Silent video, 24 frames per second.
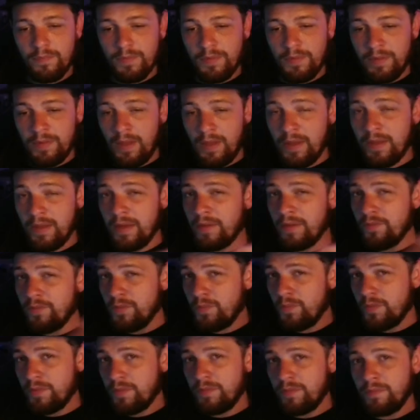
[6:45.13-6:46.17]
Not
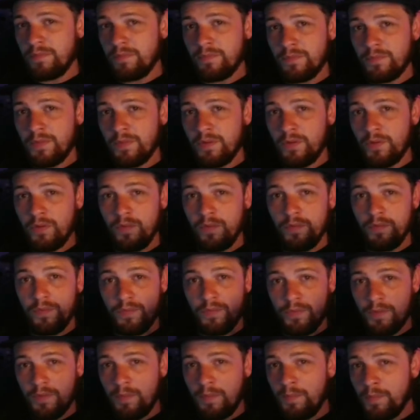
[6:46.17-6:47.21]
everyone,
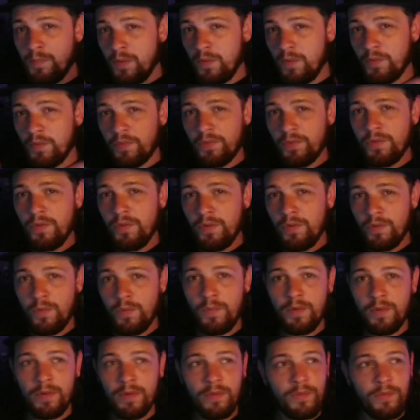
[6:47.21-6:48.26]
the most loyal
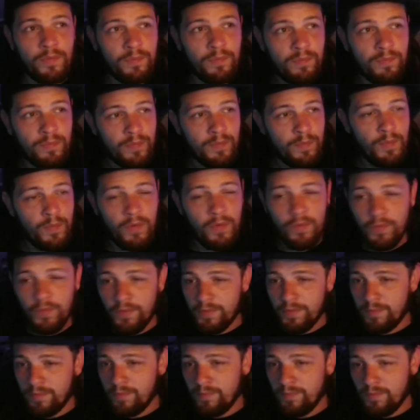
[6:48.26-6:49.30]
ones, the
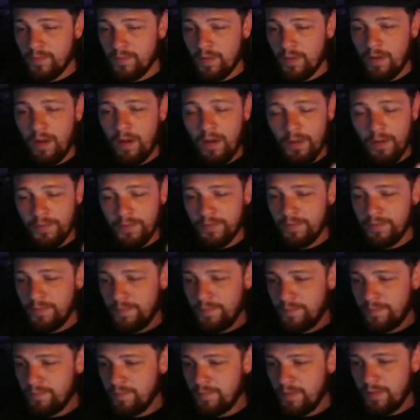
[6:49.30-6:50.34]
most
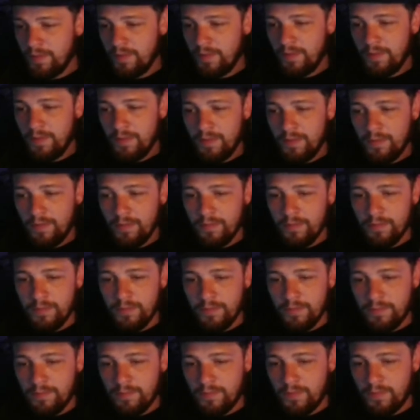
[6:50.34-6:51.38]
awesome,
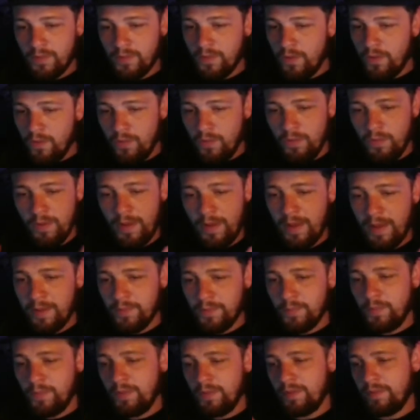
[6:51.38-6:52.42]
cool
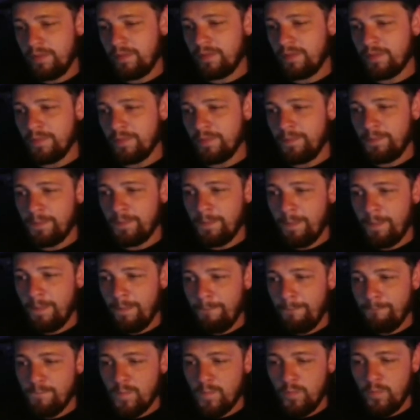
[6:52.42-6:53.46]
ass ones
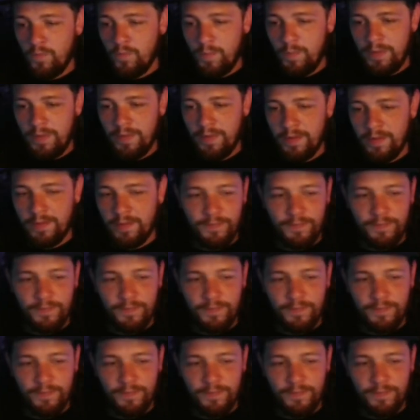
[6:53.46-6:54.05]
will be there.